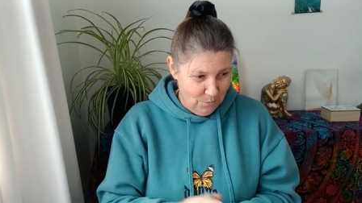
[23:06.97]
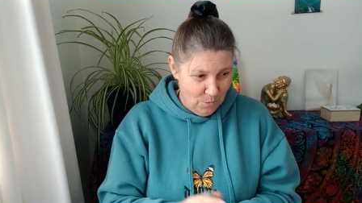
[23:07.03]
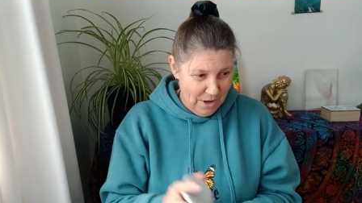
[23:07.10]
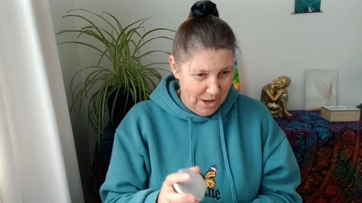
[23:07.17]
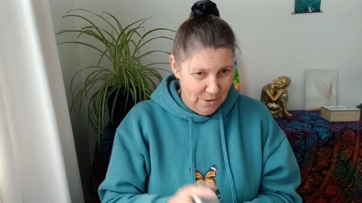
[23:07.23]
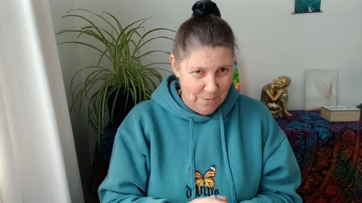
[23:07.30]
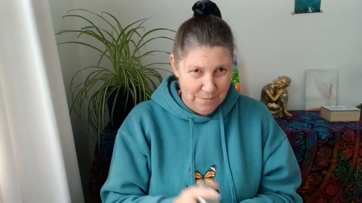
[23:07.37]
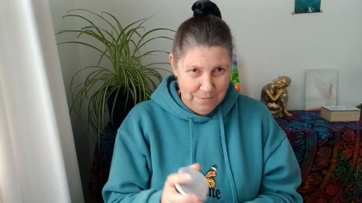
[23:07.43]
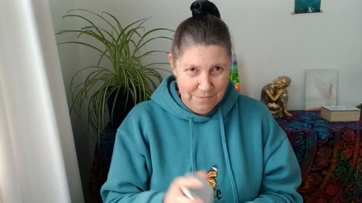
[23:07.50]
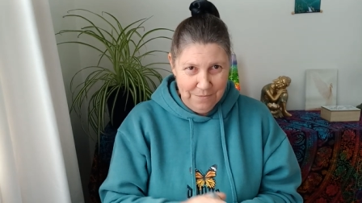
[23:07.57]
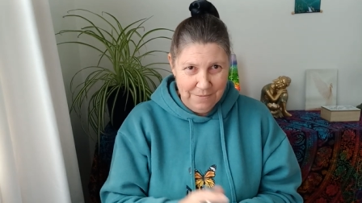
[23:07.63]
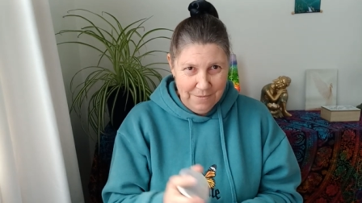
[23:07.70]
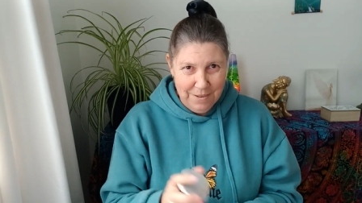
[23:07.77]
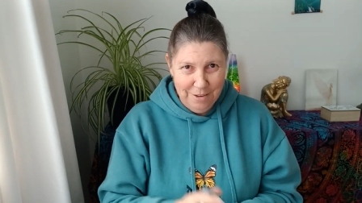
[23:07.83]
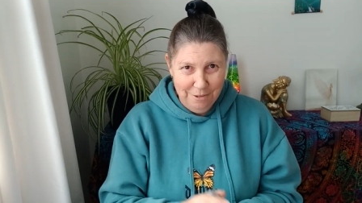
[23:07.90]
Well,
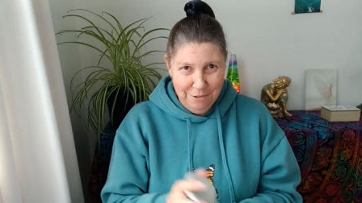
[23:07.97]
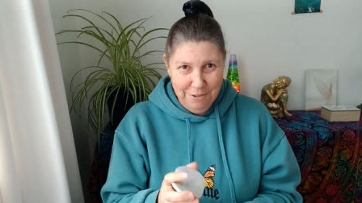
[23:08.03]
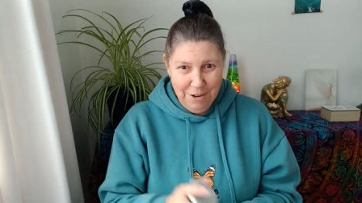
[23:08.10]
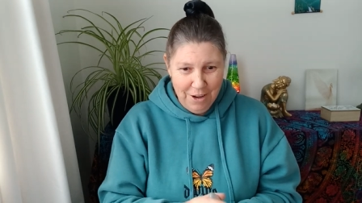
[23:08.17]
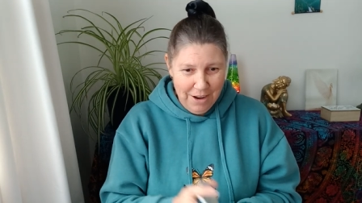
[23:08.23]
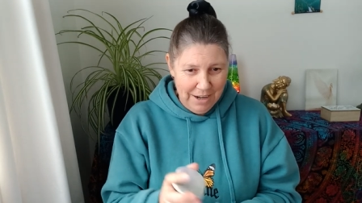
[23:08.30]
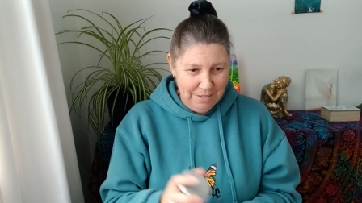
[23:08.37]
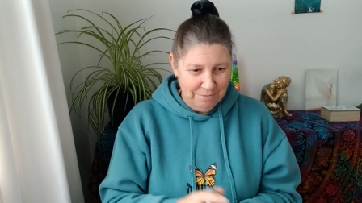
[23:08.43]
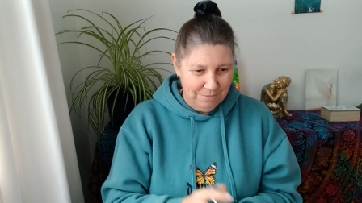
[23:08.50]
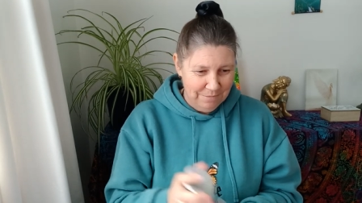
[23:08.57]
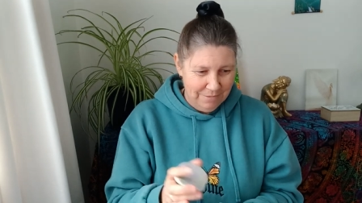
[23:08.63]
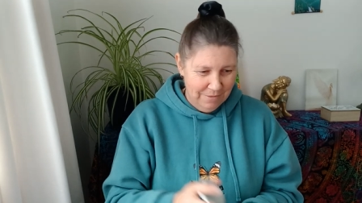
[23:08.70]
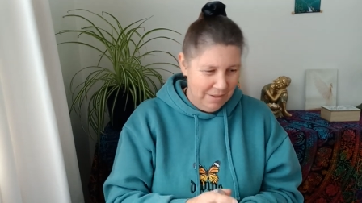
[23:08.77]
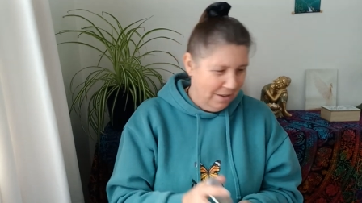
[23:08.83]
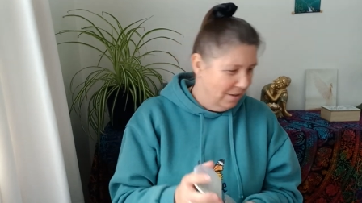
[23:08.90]
flying.
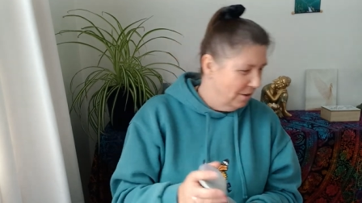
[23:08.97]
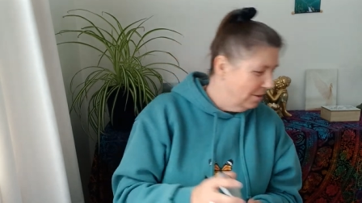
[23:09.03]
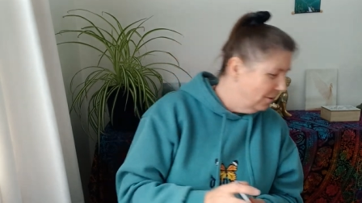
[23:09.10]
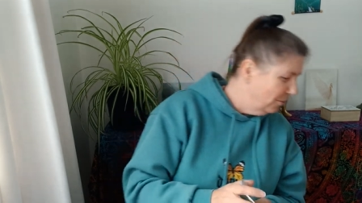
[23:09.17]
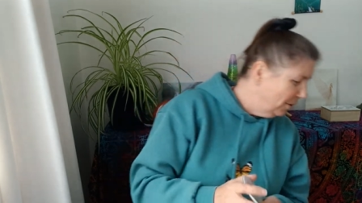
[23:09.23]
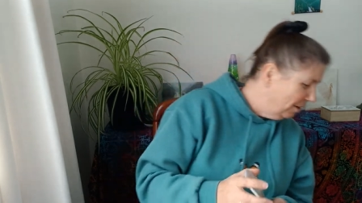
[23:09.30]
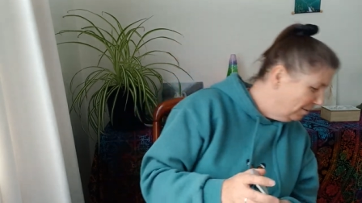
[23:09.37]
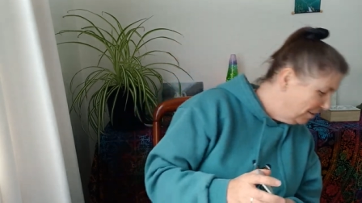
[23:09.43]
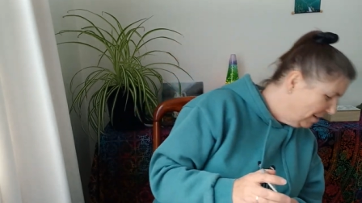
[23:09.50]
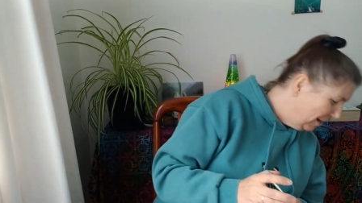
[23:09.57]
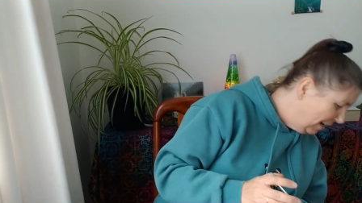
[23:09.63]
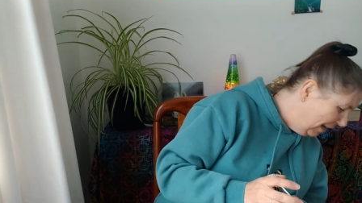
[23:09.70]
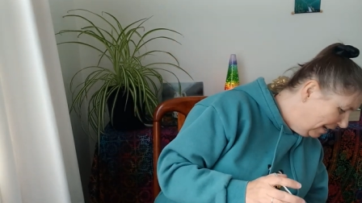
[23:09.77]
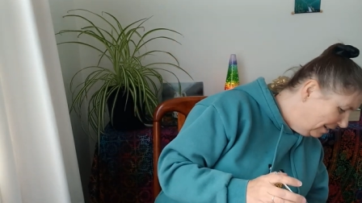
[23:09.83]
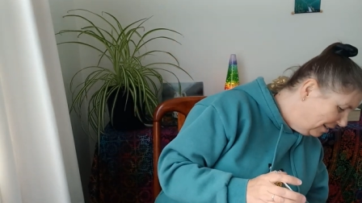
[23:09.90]
Where has
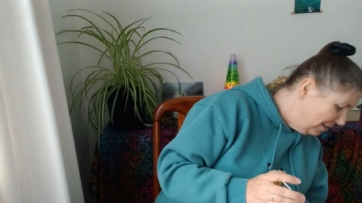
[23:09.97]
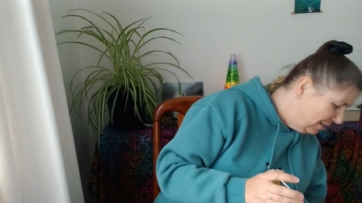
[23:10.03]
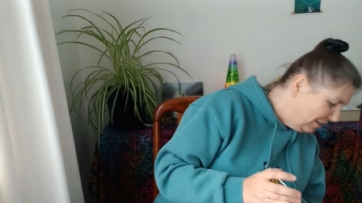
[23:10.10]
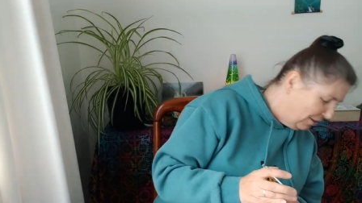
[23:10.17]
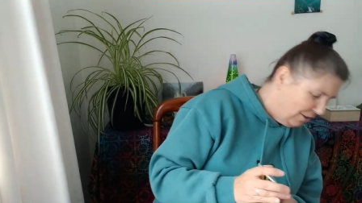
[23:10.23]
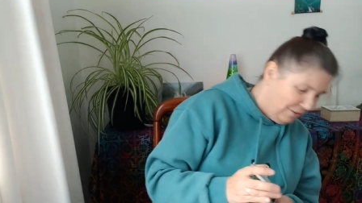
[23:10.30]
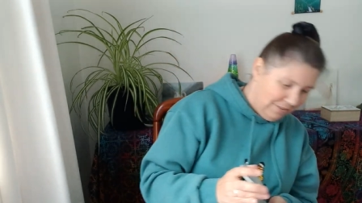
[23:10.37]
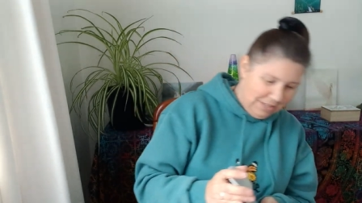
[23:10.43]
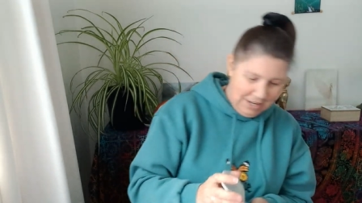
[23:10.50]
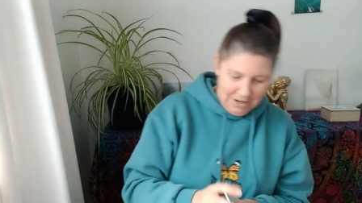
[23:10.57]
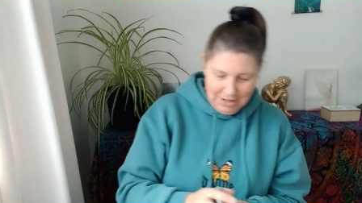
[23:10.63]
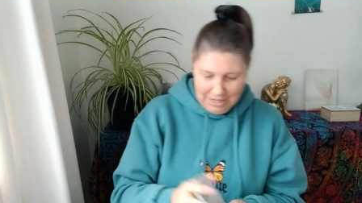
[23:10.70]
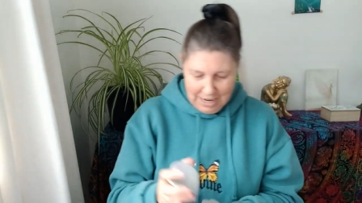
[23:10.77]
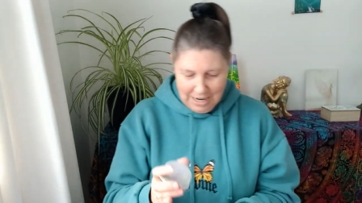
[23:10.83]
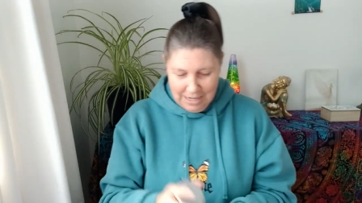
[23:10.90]
it landed? Over there,
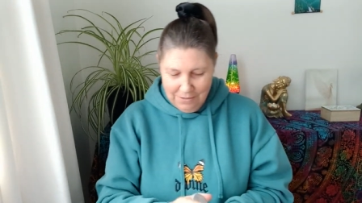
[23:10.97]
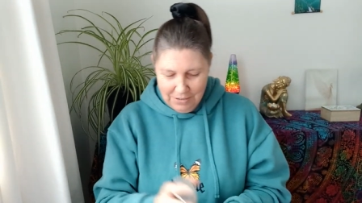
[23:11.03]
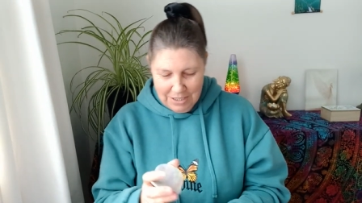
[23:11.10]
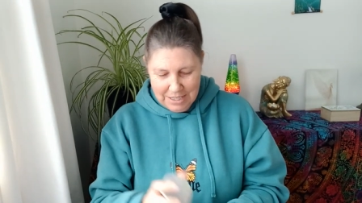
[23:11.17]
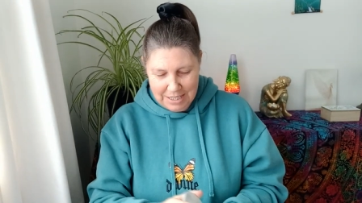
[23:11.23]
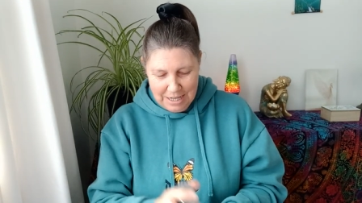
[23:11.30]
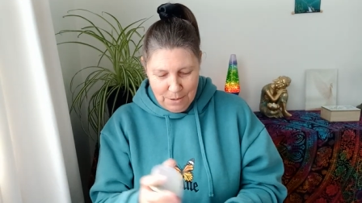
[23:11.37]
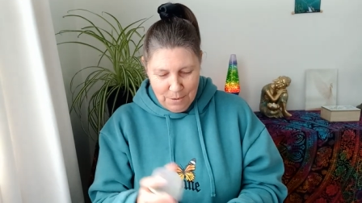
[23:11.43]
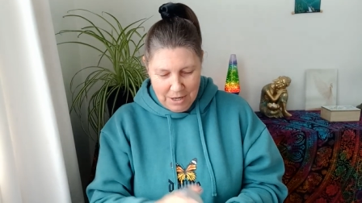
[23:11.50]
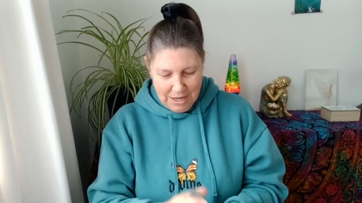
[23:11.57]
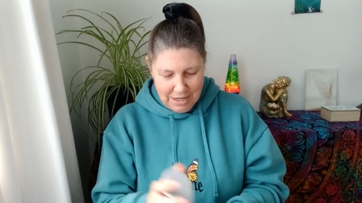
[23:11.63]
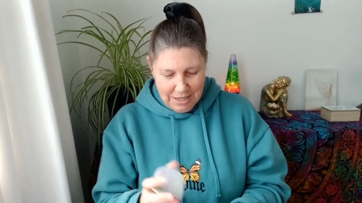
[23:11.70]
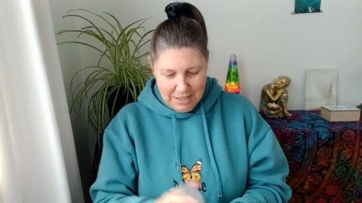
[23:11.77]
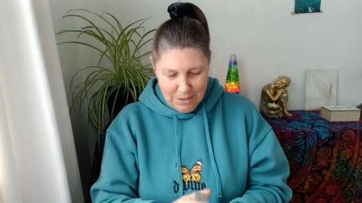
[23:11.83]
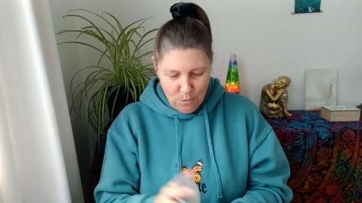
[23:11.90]
I can't even see what
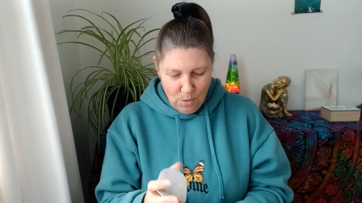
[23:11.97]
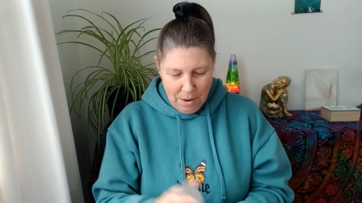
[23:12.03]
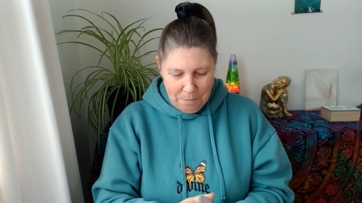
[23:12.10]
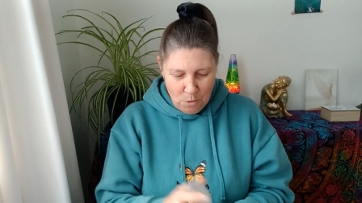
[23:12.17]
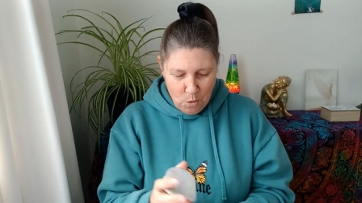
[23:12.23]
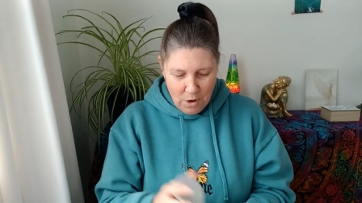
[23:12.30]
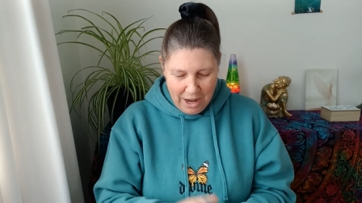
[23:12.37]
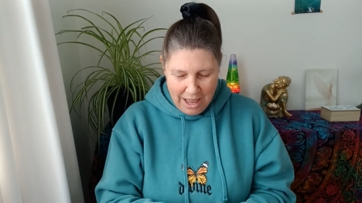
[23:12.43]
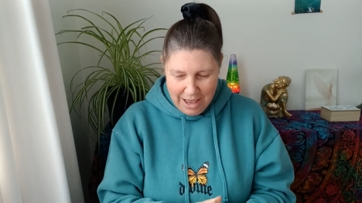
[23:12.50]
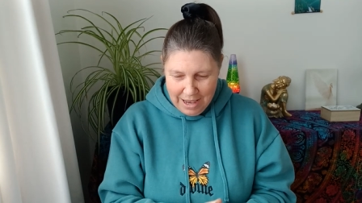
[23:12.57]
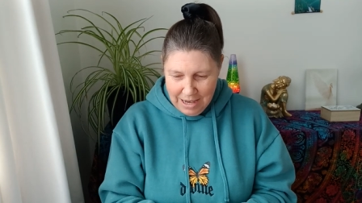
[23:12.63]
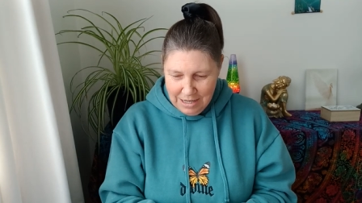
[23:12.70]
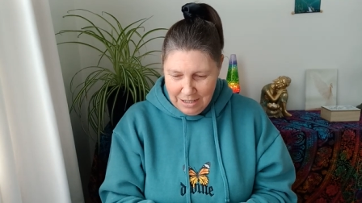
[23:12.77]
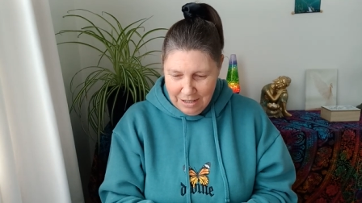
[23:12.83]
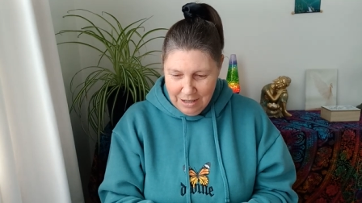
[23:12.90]
it is. One more
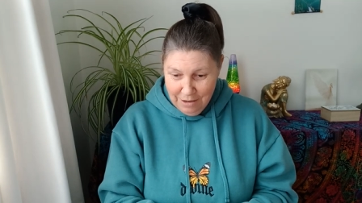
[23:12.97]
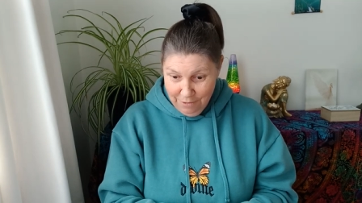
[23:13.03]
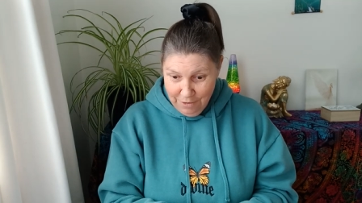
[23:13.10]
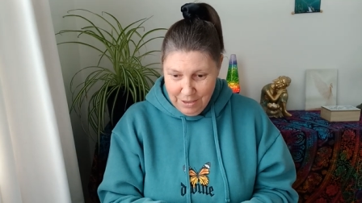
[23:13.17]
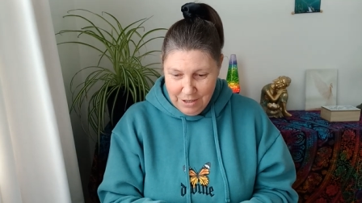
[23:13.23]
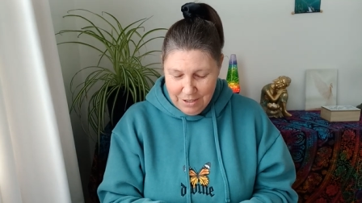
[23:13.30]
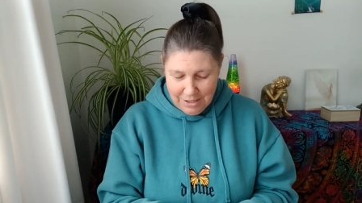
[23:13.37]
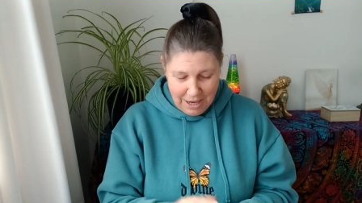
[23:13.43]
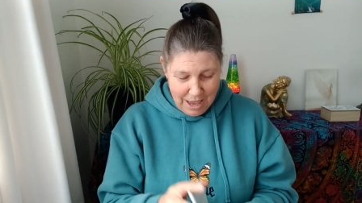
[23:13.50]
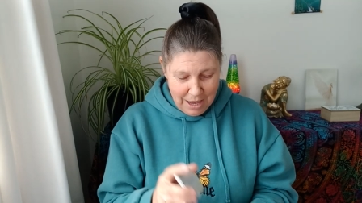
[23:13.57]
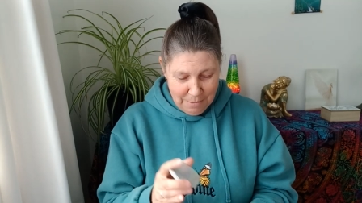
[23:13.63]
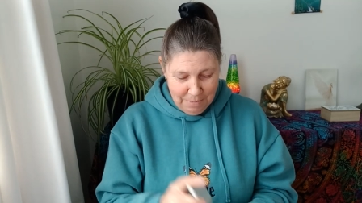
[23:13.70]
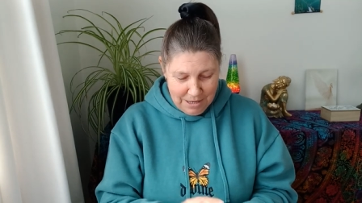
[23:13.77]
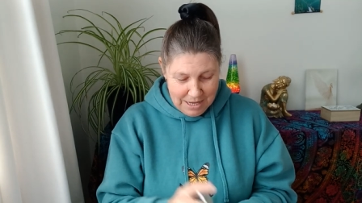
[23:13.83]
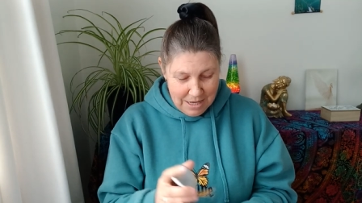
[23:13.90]
card for this
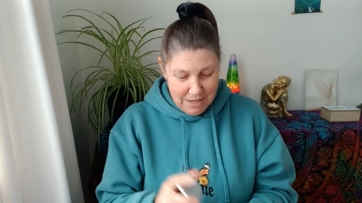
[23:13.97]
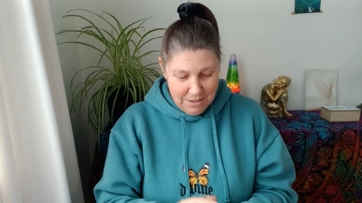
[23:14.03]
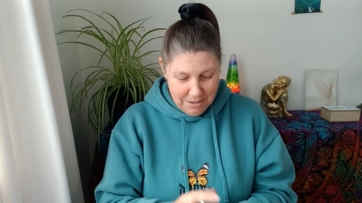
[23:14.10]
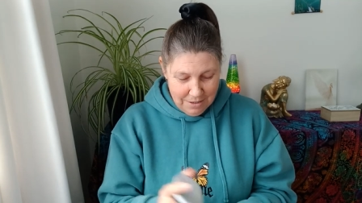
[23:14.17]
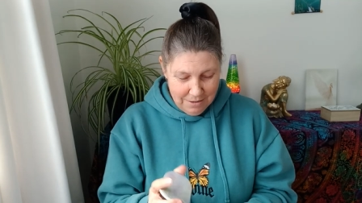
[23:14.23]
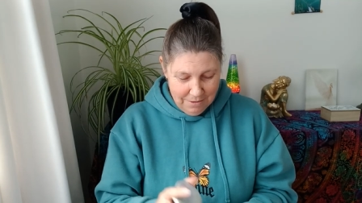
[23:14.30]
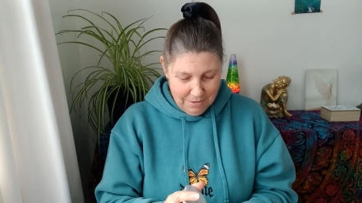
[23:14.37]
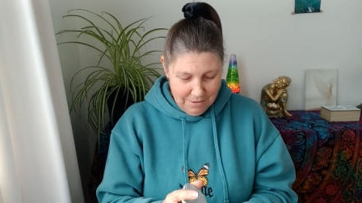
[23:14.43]
card, please.